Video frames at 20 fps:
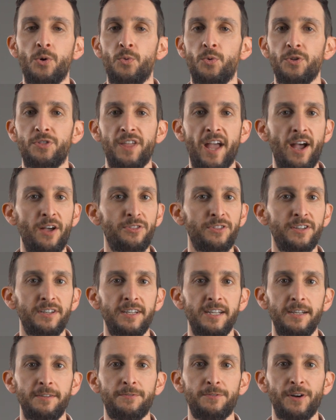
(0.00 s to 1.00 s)
without the
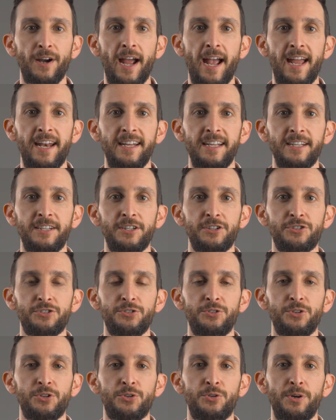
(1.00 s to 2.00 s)
need for any
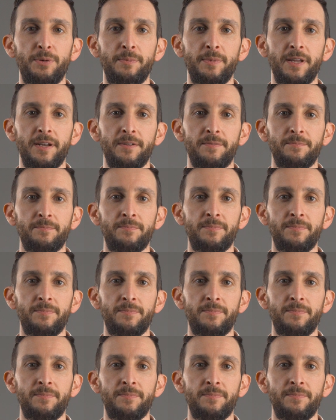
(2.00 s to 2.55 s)
additional equipment.